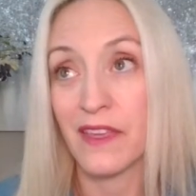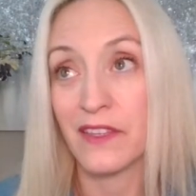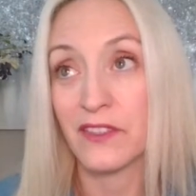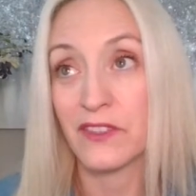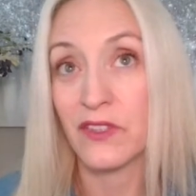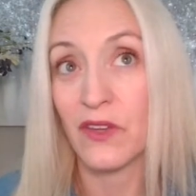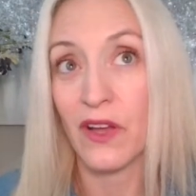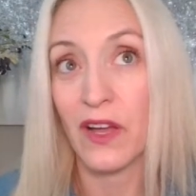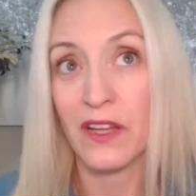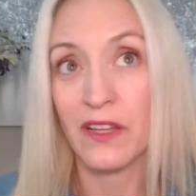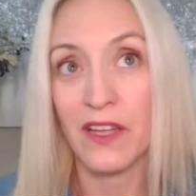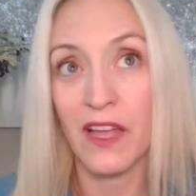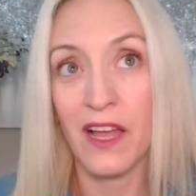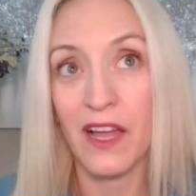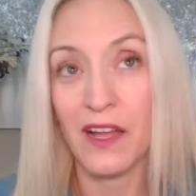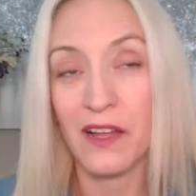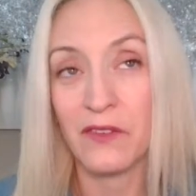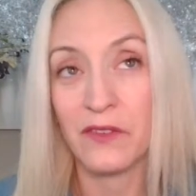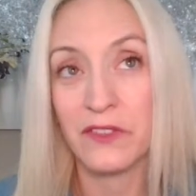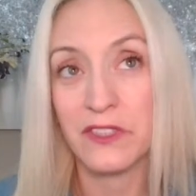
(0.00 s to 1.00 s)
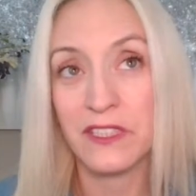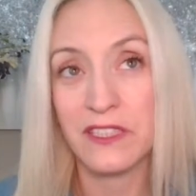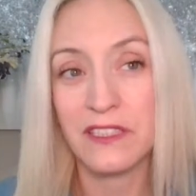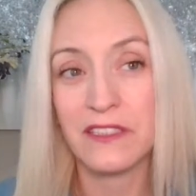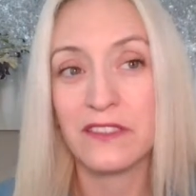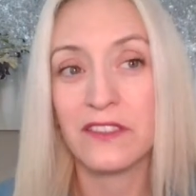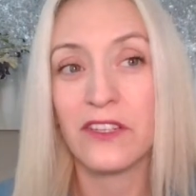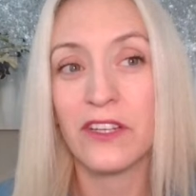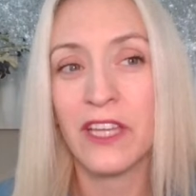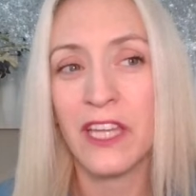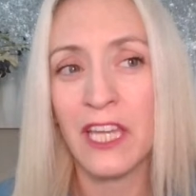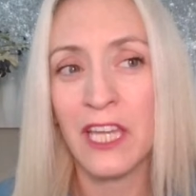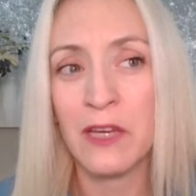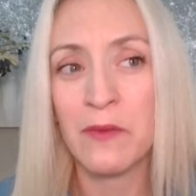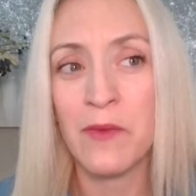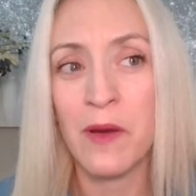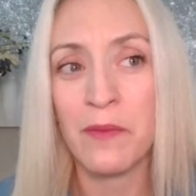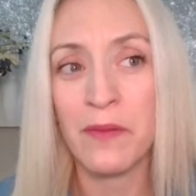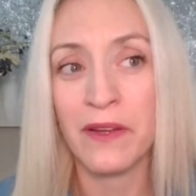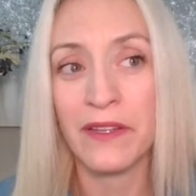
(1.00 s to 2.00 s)
so I was still looking
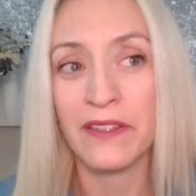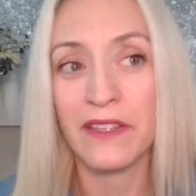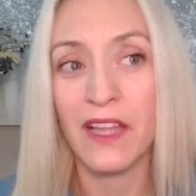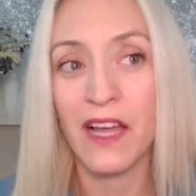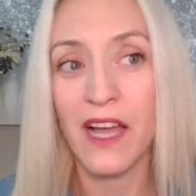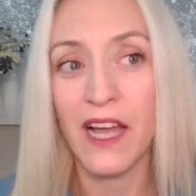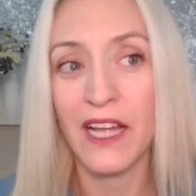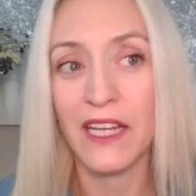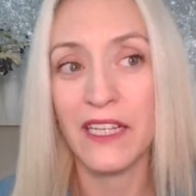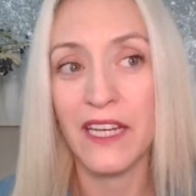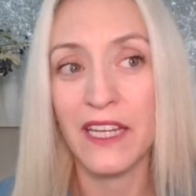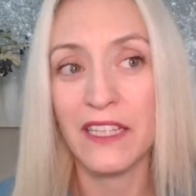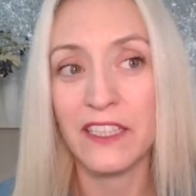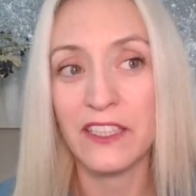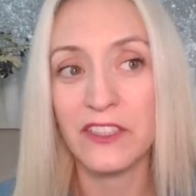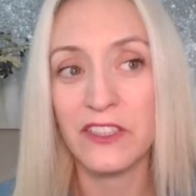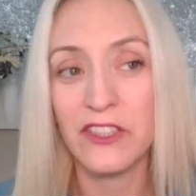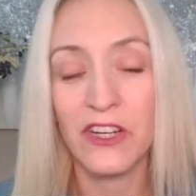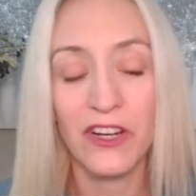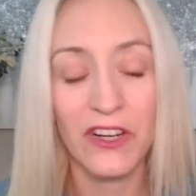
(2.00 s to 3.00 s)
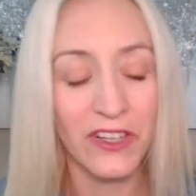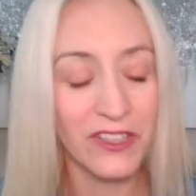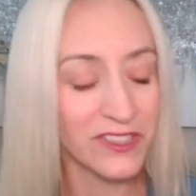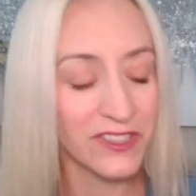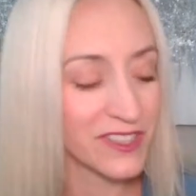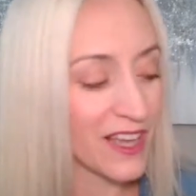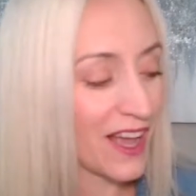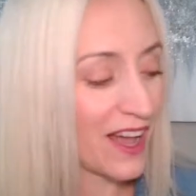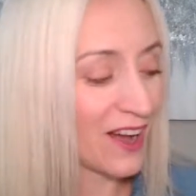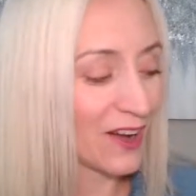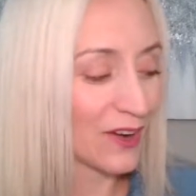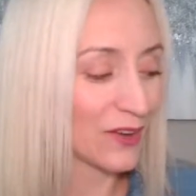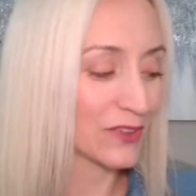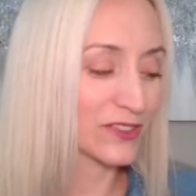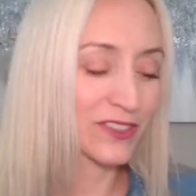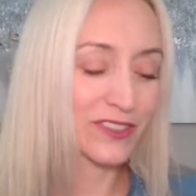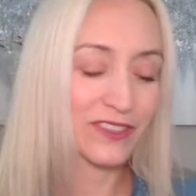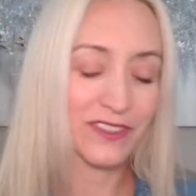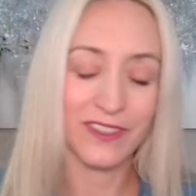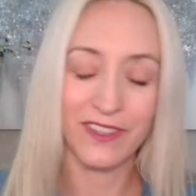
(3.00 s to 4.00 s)
him up online, and it turns
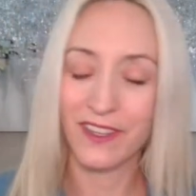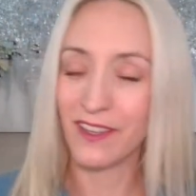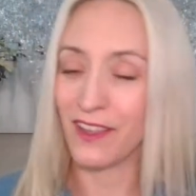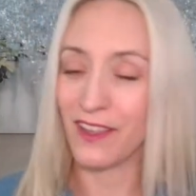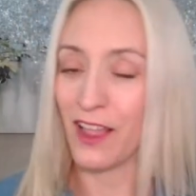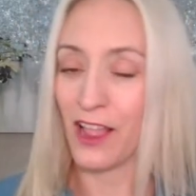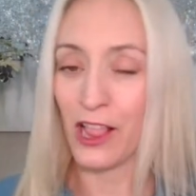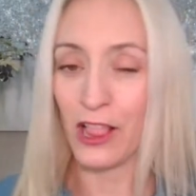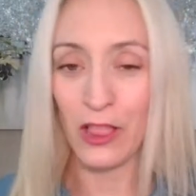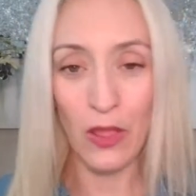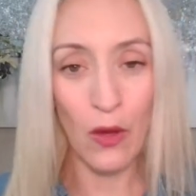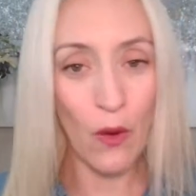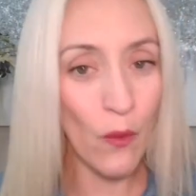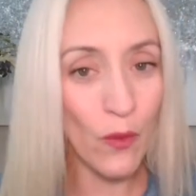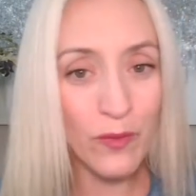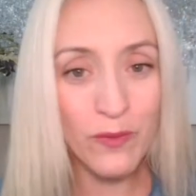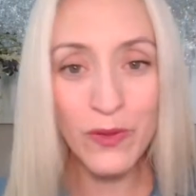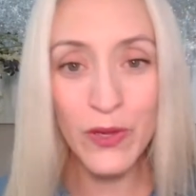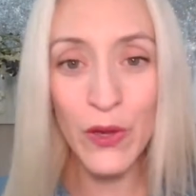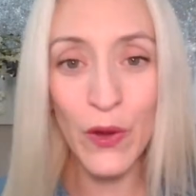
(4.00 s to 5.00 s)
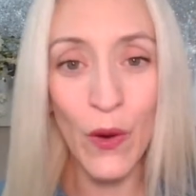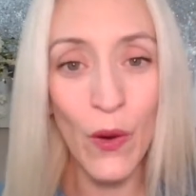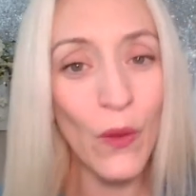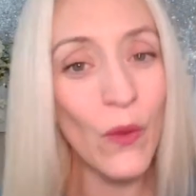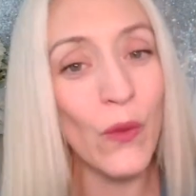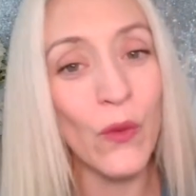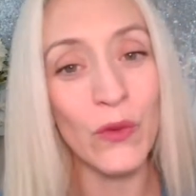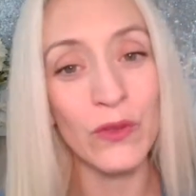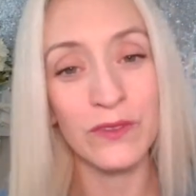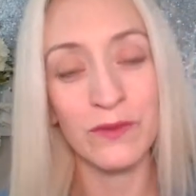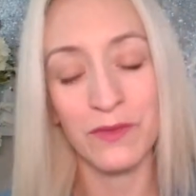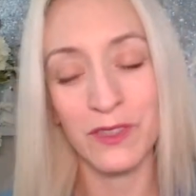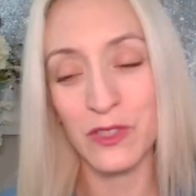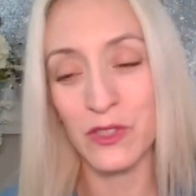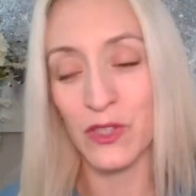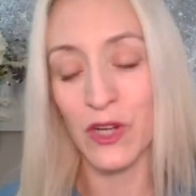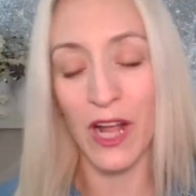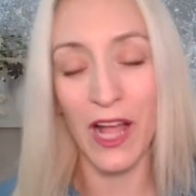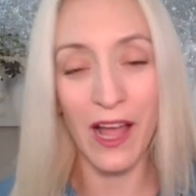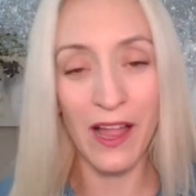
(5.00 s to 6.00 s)
out, lo and behold,
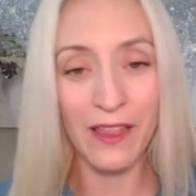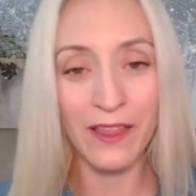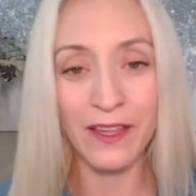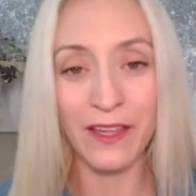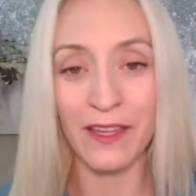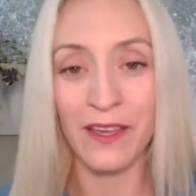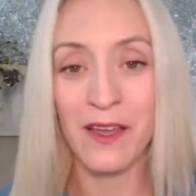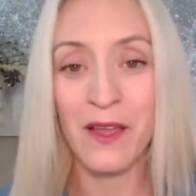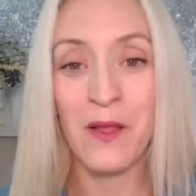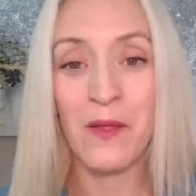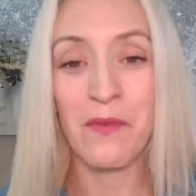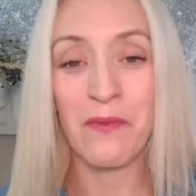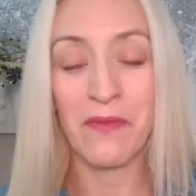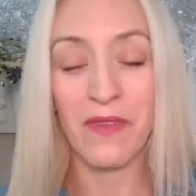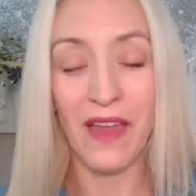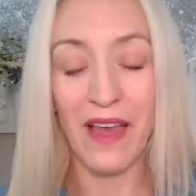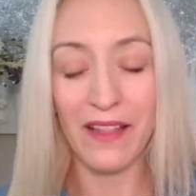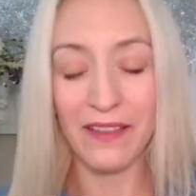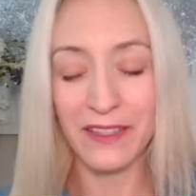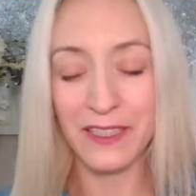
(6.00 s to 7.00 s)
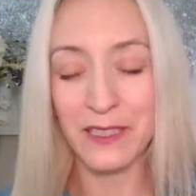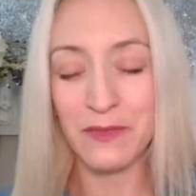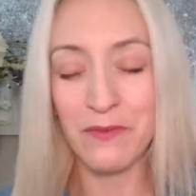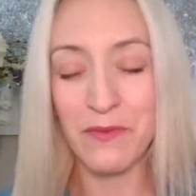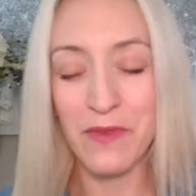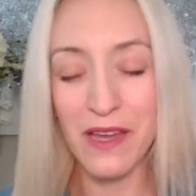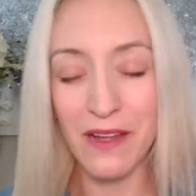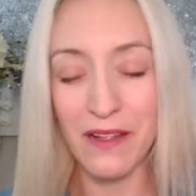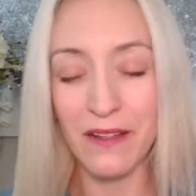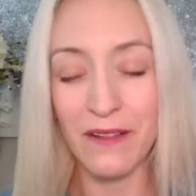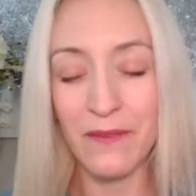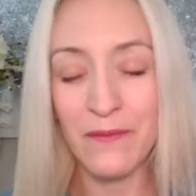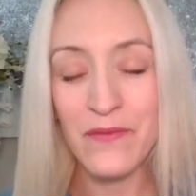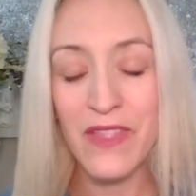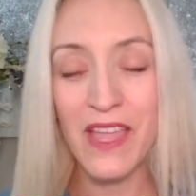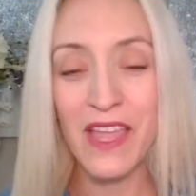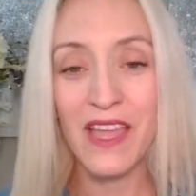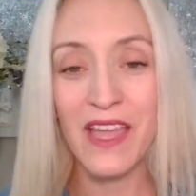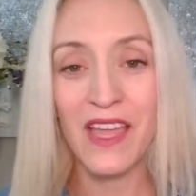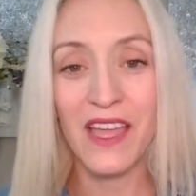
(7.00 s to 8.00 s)
Mr. Alex Mill
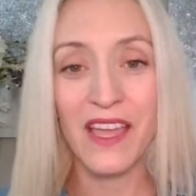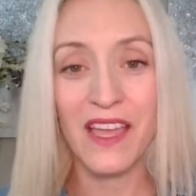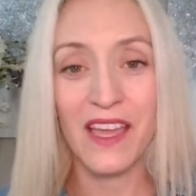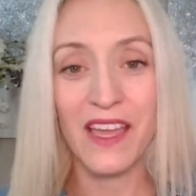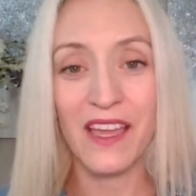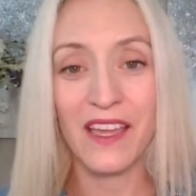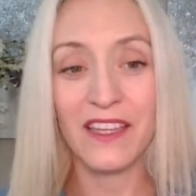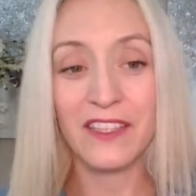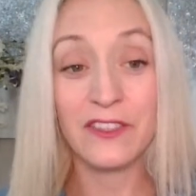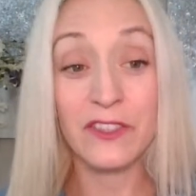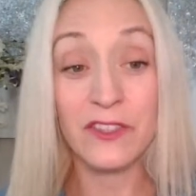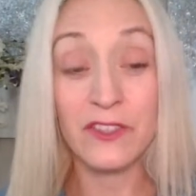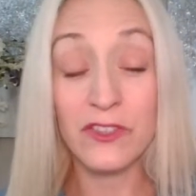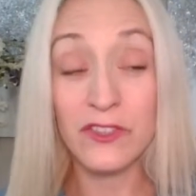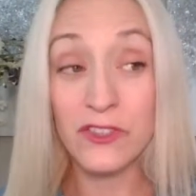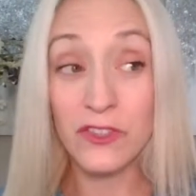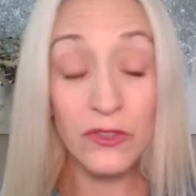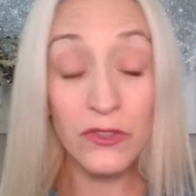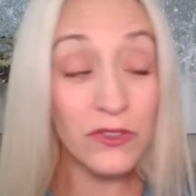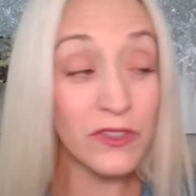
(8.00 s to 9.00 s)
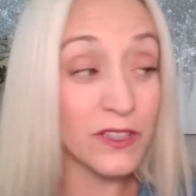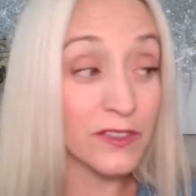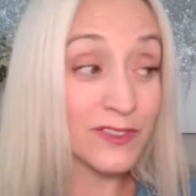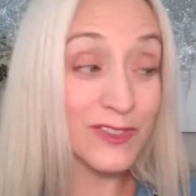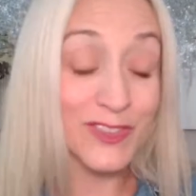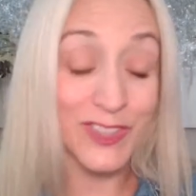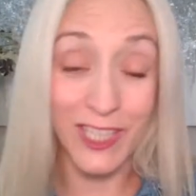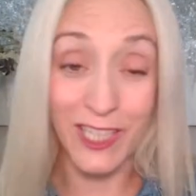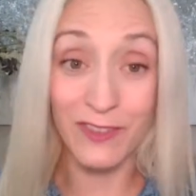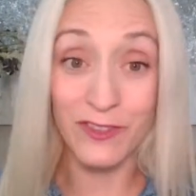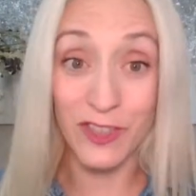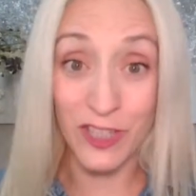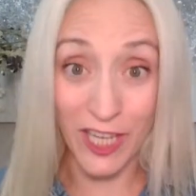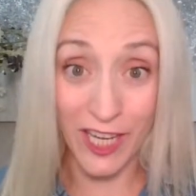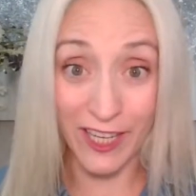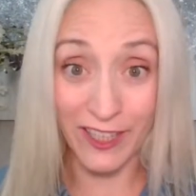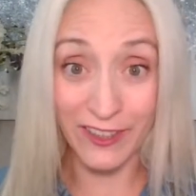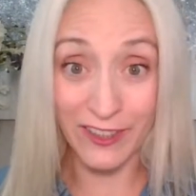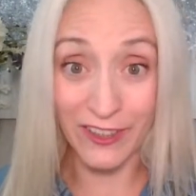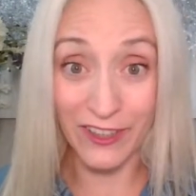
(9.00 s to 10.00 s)
is a student of Steve
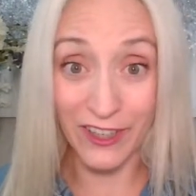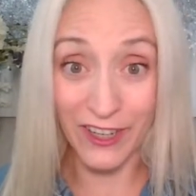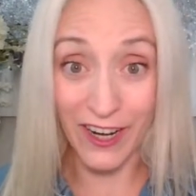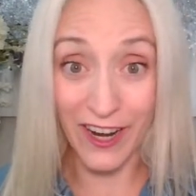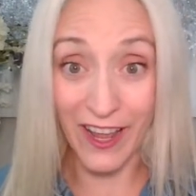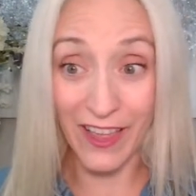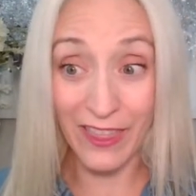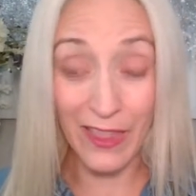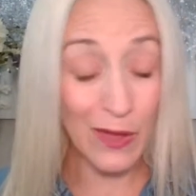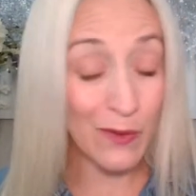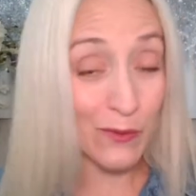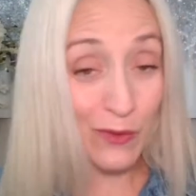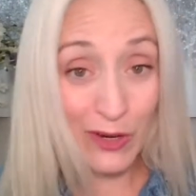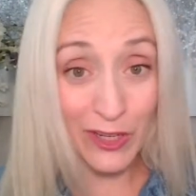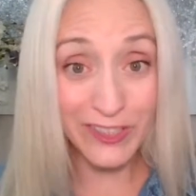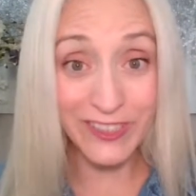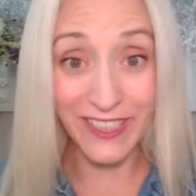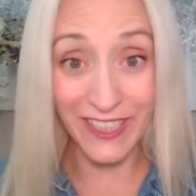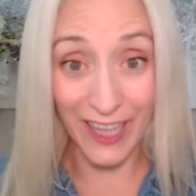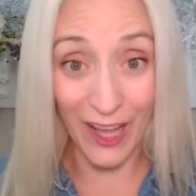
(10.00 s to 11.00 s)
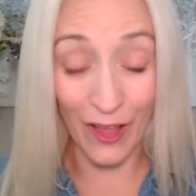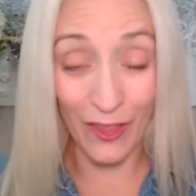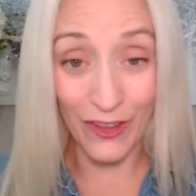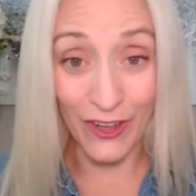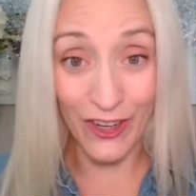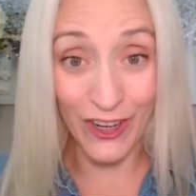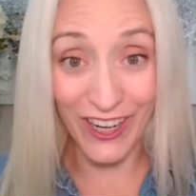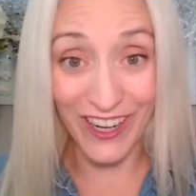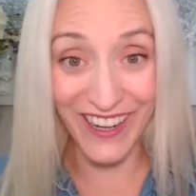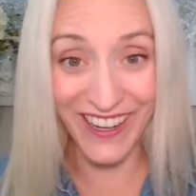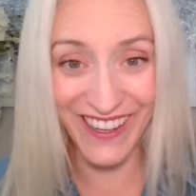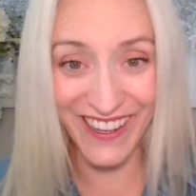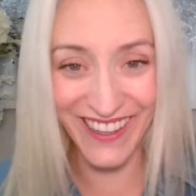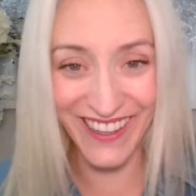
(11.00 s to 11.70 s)
Chandler, and they work together.